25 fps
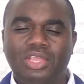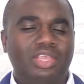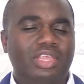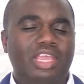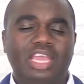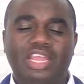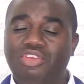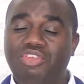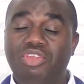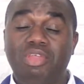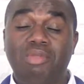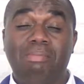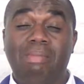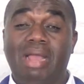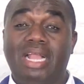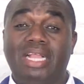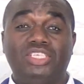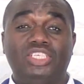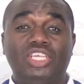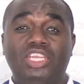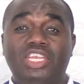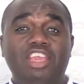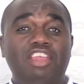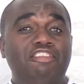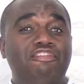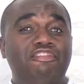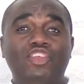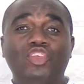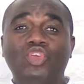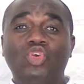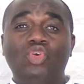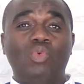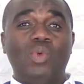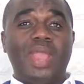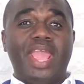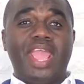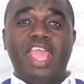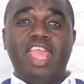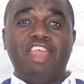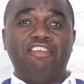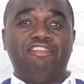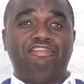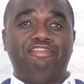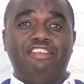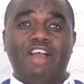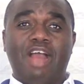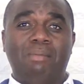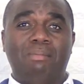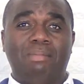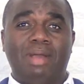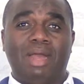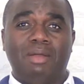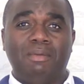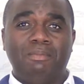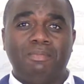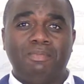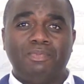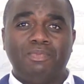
Can you imagine if you were a farmer